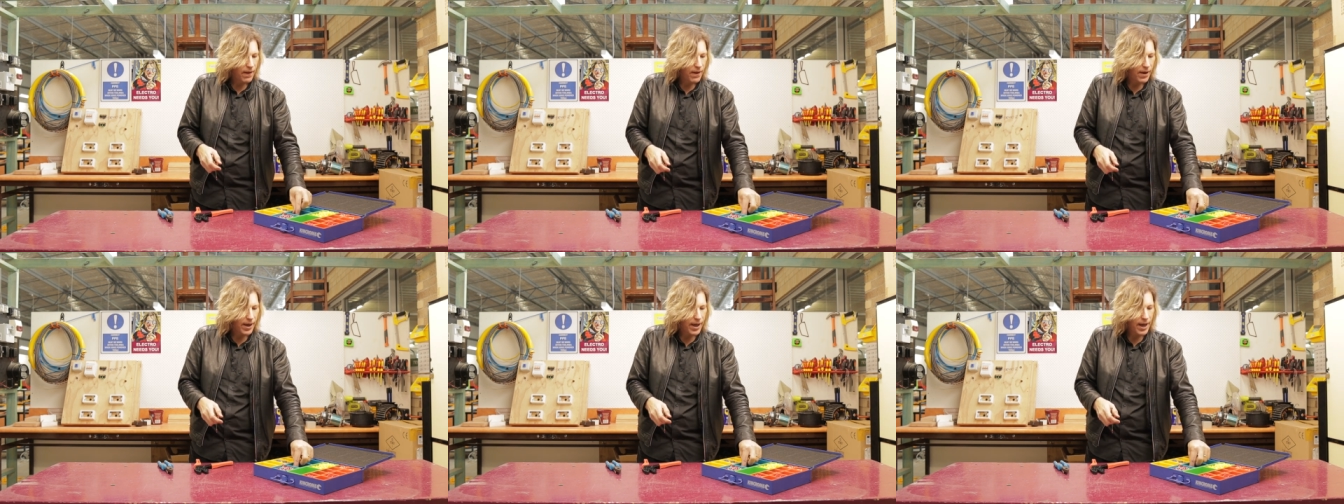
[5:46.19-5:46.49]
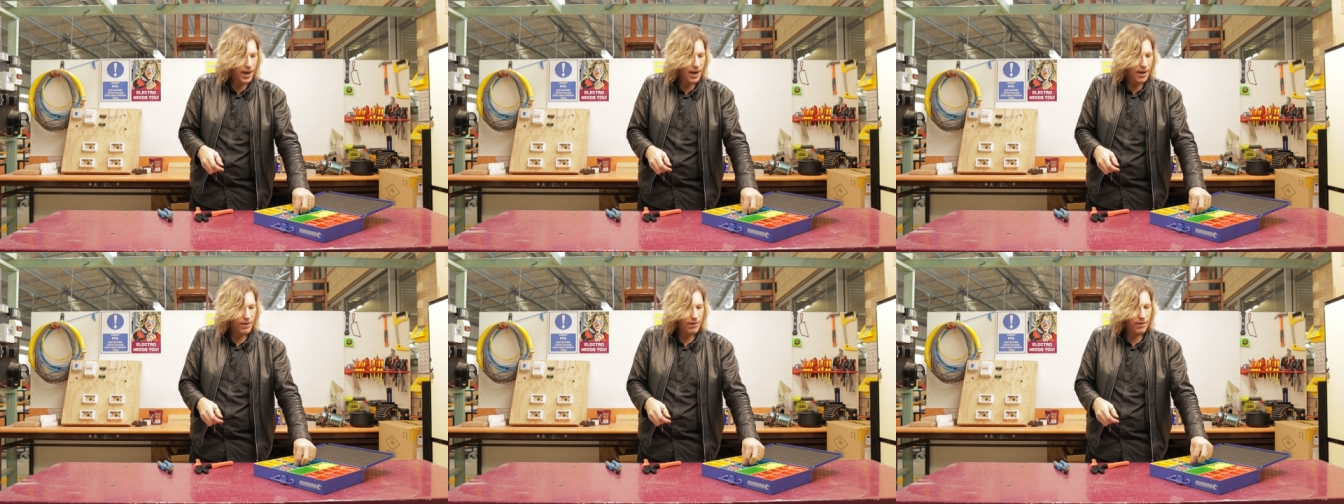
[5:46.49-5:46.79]
I
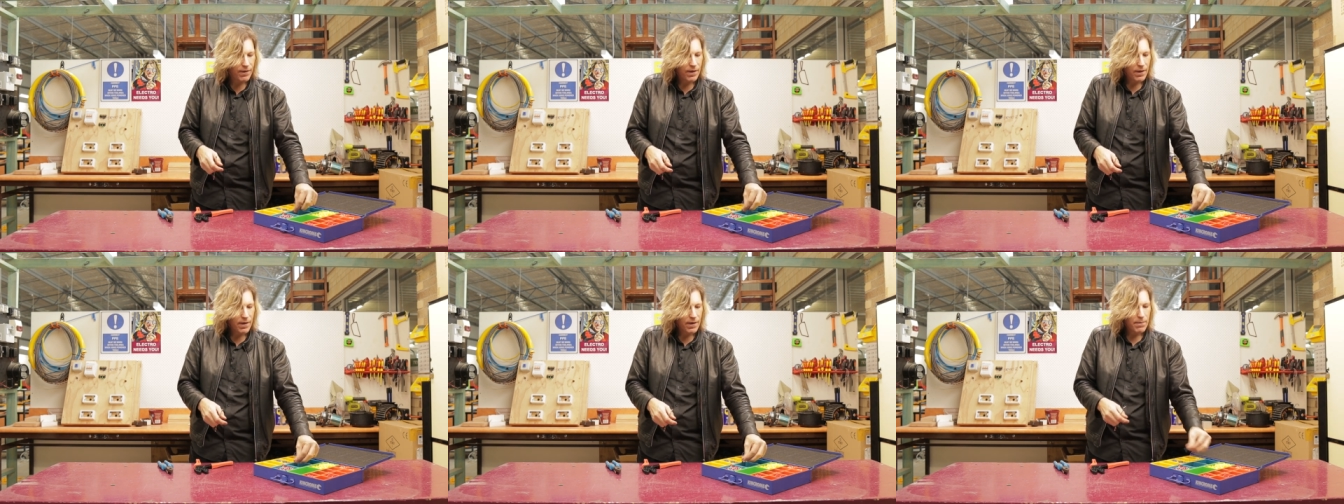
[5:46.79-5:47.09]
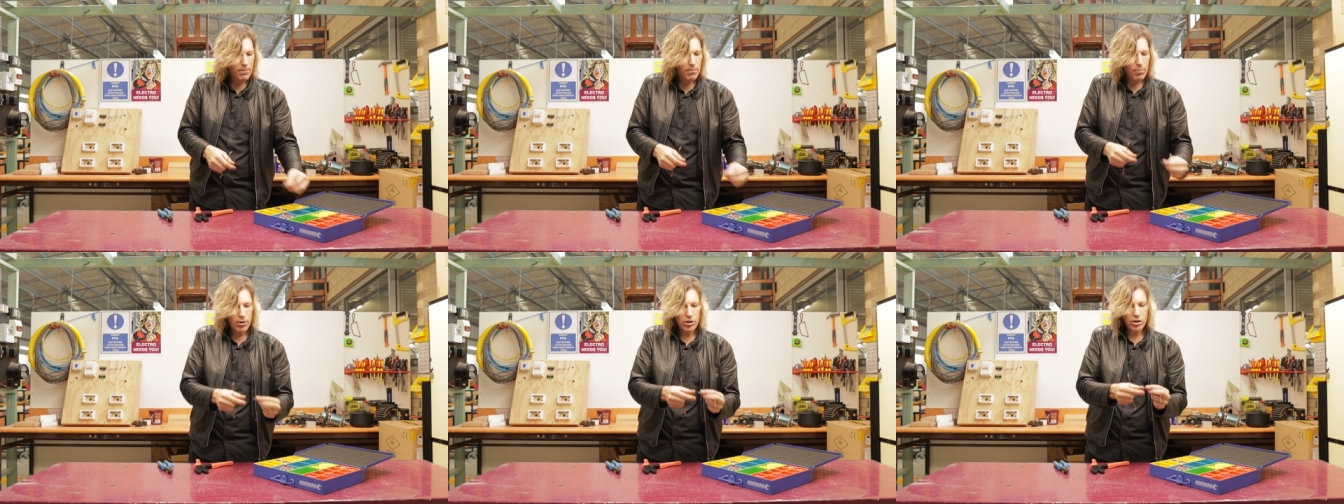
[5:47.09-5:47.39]
have
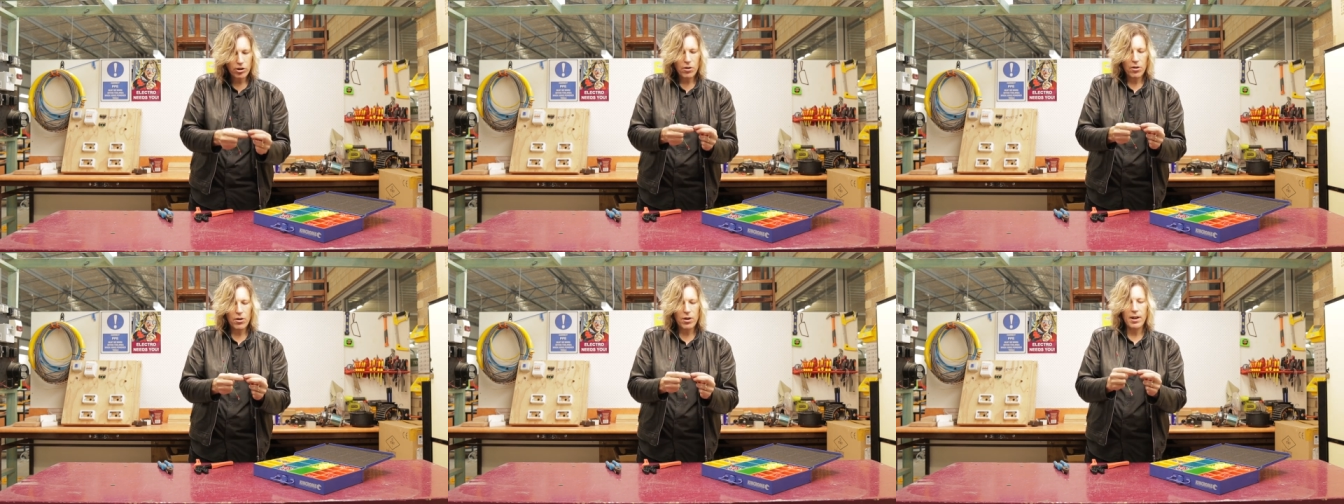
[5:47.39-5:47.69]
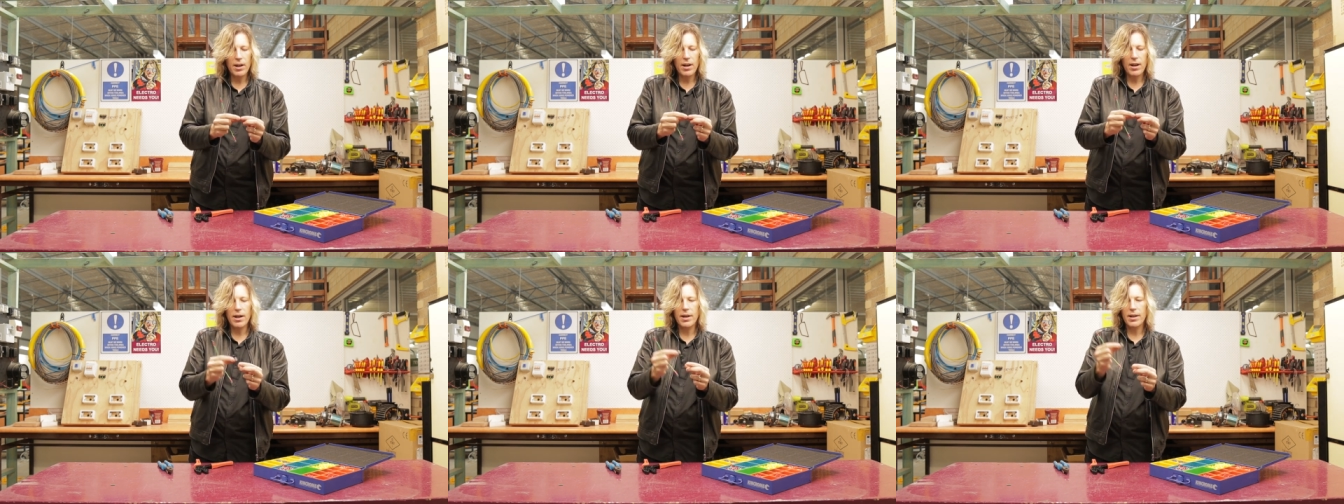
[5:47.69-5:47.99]

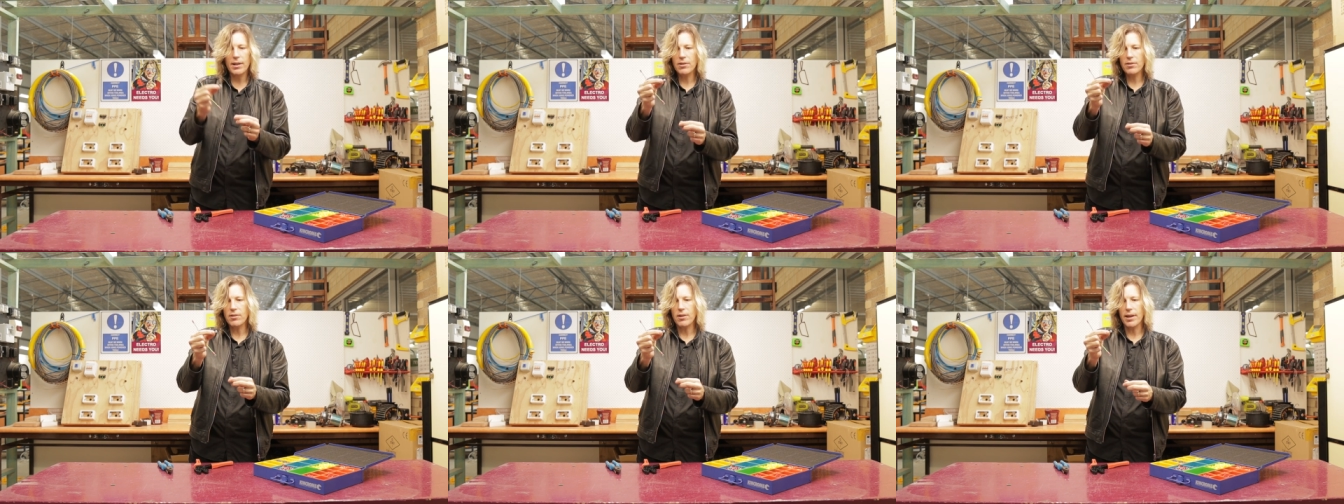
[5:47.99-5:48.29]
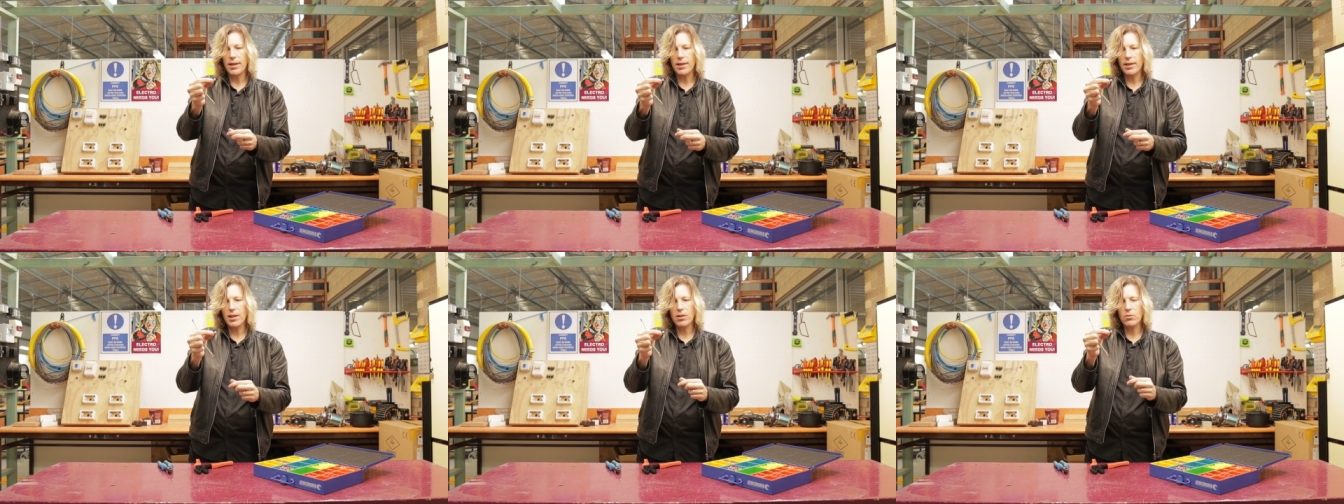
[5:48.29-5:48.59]
push-on lugs
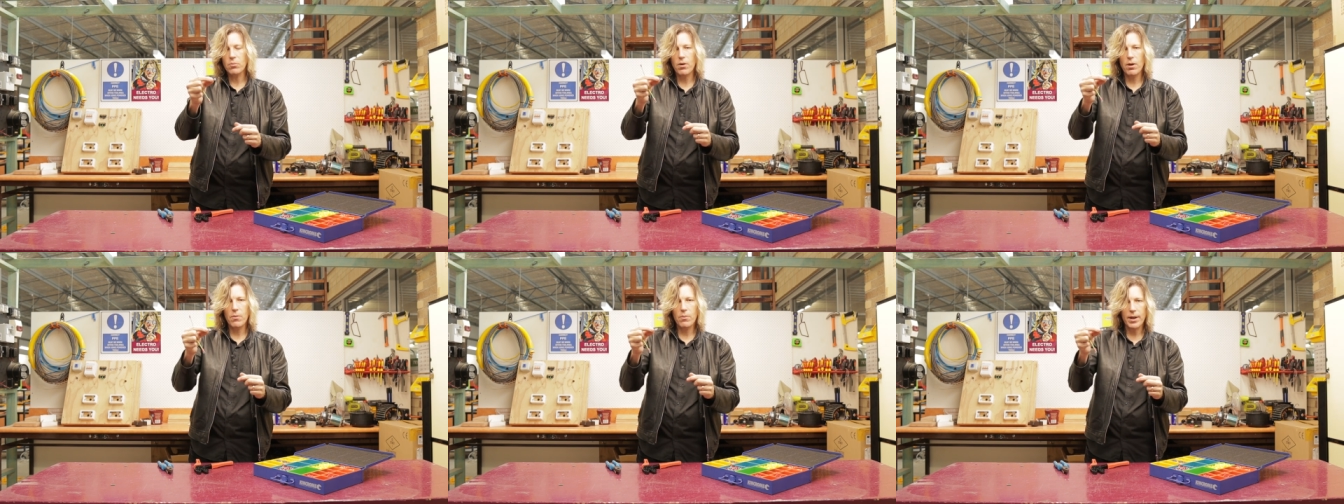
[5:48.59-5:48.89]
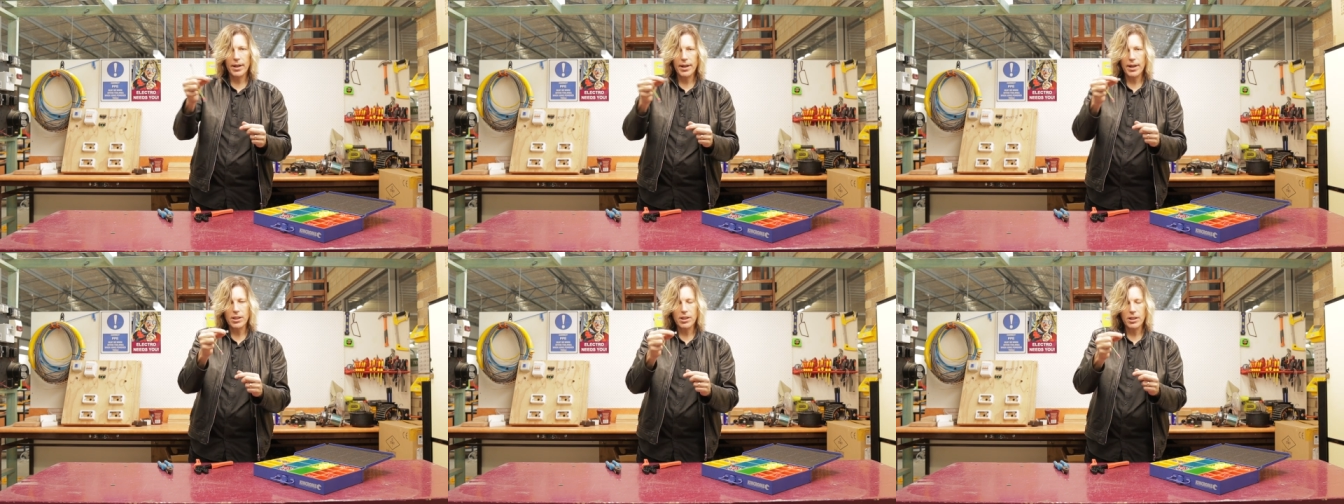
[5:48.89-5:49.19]
like this one
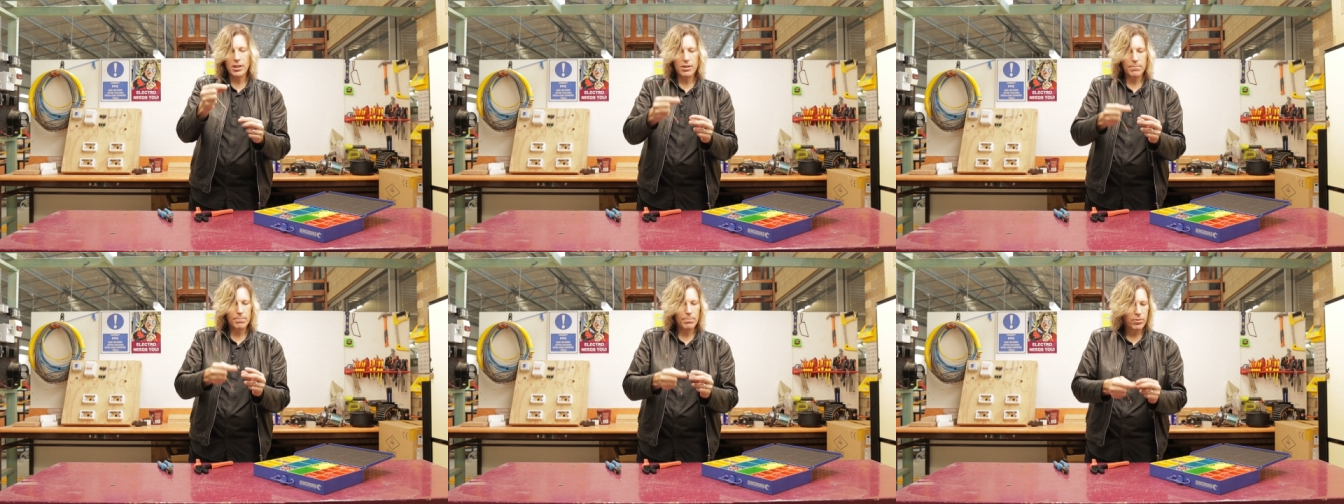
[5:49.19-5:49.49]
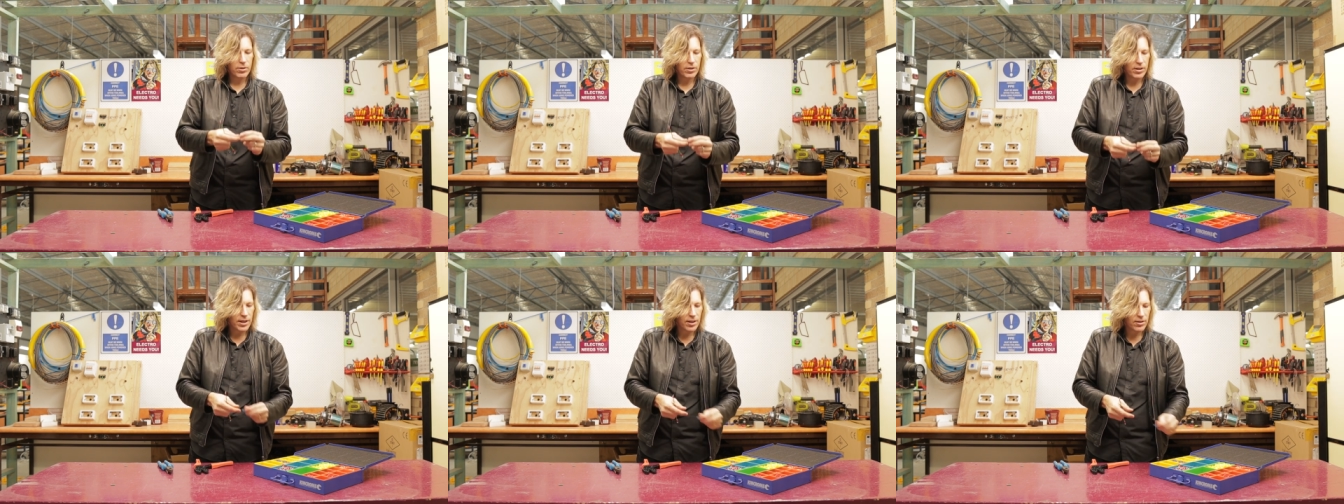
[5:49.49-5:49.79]
where I can actually just
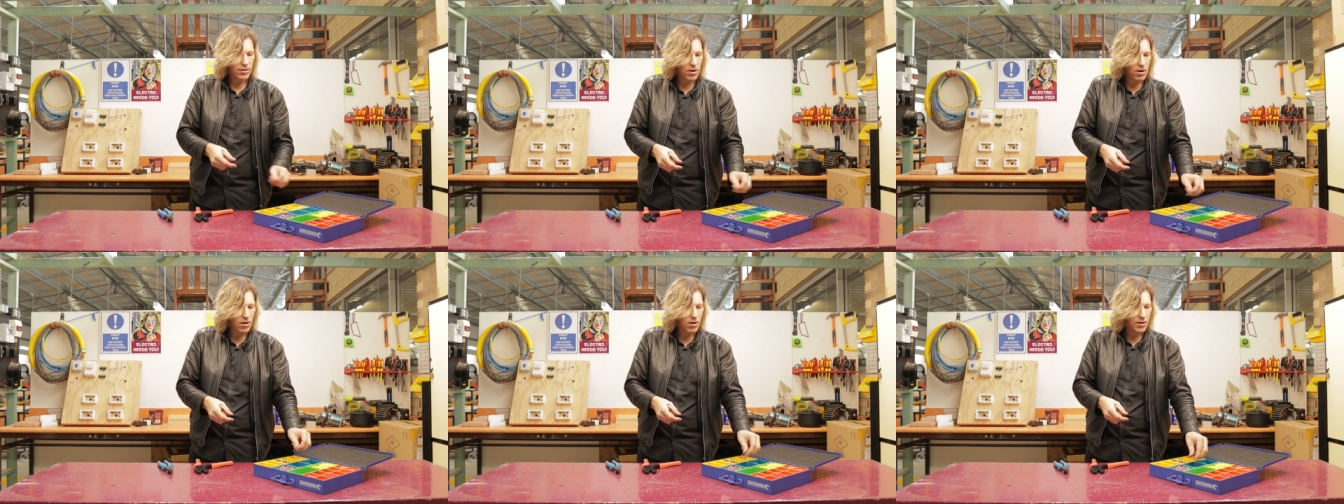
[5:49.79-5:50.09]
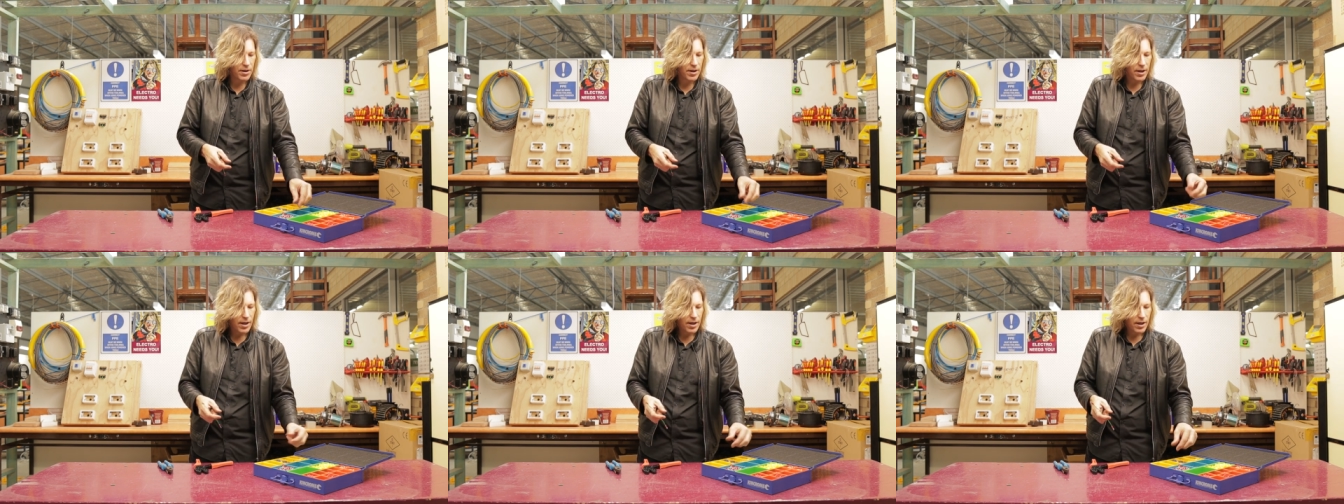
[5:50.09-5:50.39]
push things
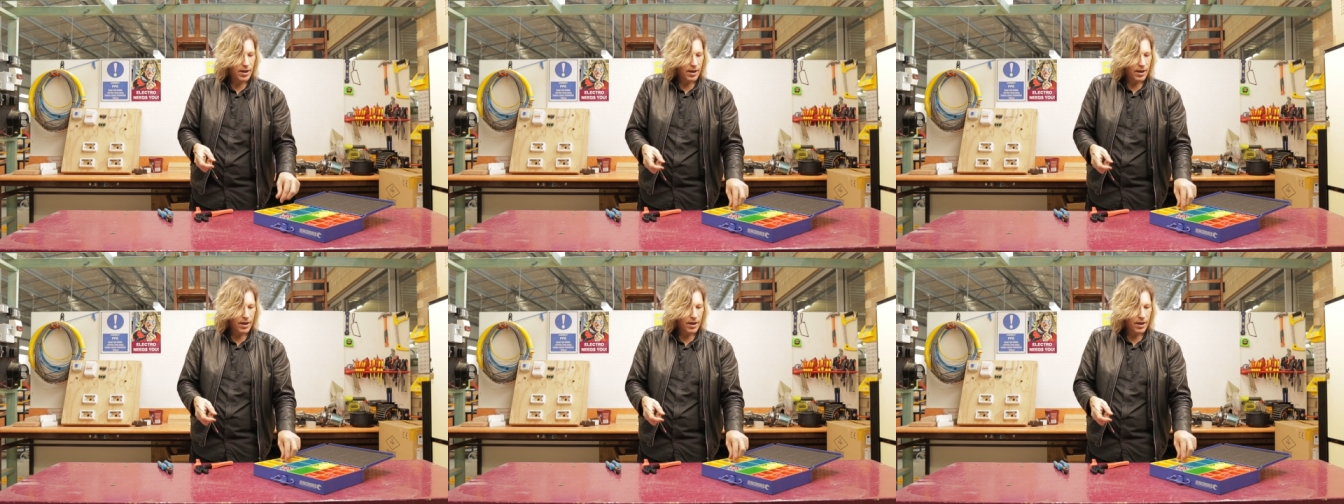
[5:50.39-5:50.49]
on.